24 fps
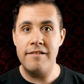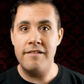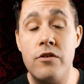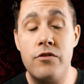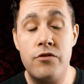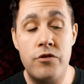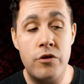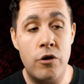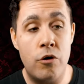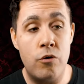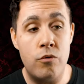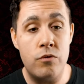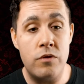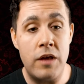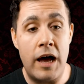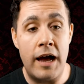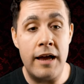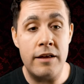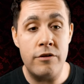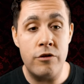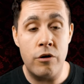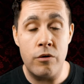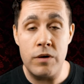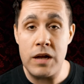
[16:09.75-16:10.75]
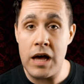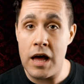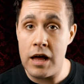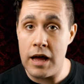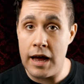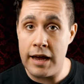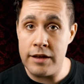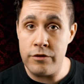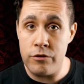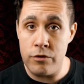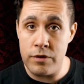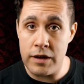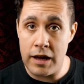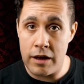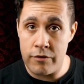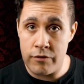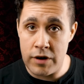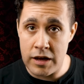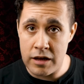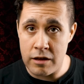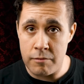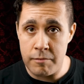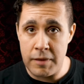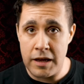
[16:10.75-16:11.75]
So I do not
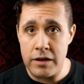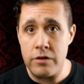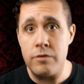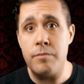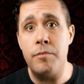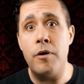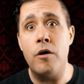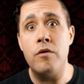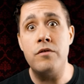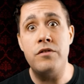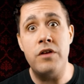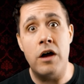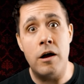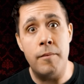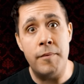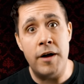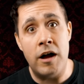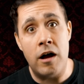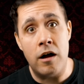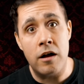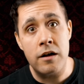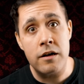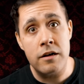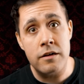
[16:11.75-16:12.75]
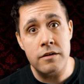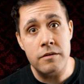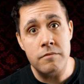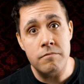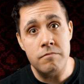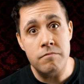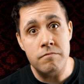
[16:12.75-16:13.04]
recommend Bone Tomahawk.